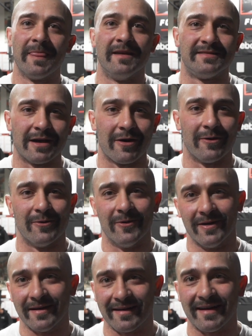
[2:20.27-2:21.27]

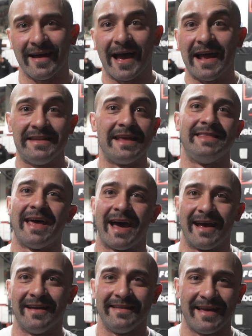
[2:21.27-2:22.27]
So I did
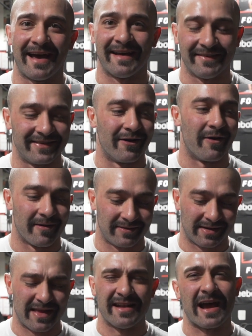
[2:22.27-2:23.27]
that, yeah. So
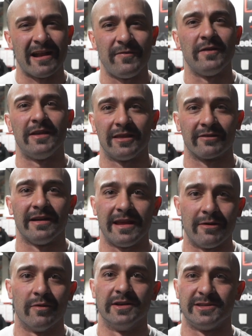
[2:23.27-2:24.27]
that
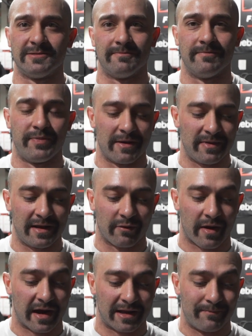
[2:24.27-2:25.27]
953 was putting me into
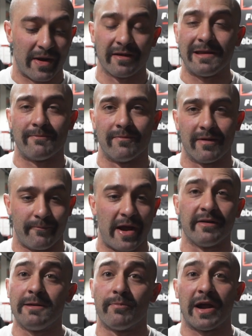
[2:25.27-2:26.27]
where I could
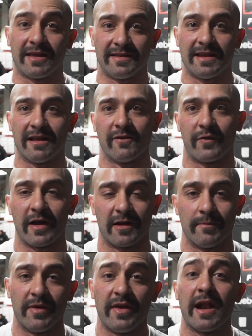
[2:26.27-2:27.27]
barely break the deadlift
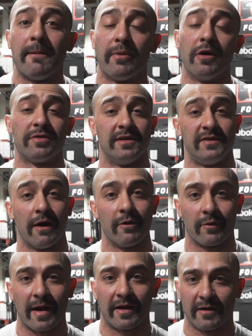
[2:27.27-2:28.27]
record, but then I broke the
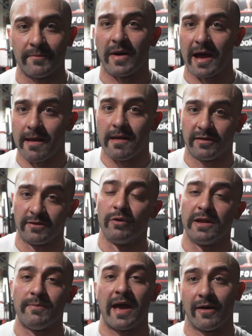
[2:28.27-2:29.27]
total record by
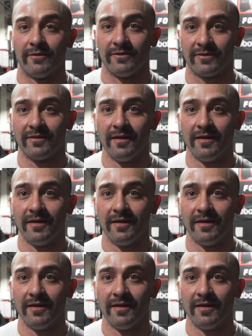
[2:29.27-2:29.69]
20 pounds.